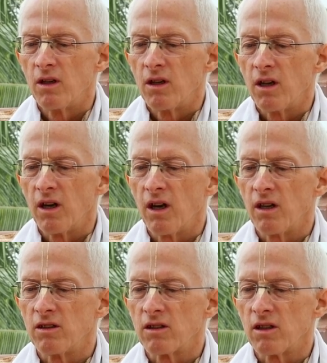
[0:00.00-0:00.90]

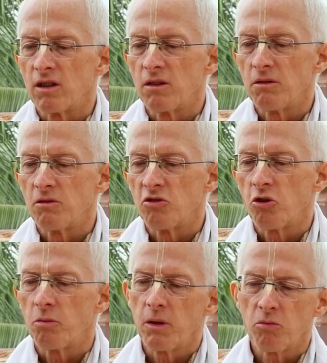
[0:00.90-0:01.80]
And so
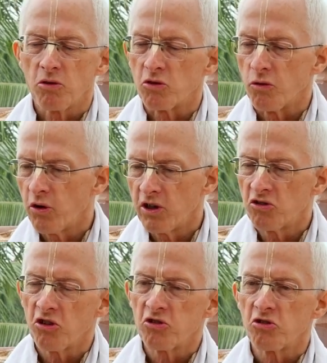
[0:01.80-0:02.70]
people, devotees
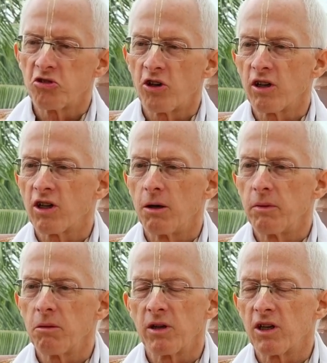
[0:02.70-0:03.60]
also started
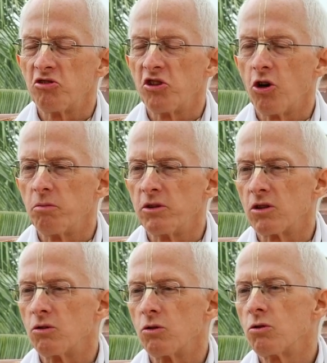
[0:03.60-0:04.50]
coming, because he opened a
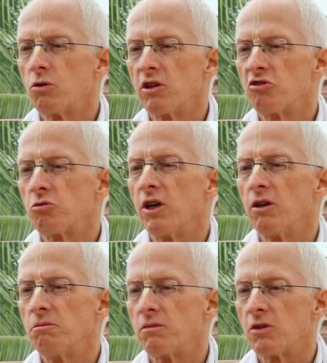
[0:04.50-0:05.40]
Gurukula as well,
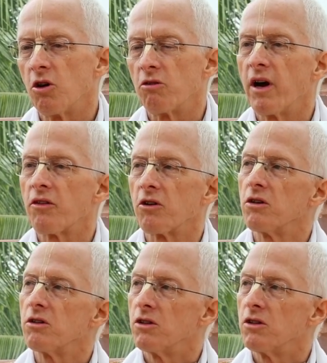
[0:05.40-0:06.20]
or rather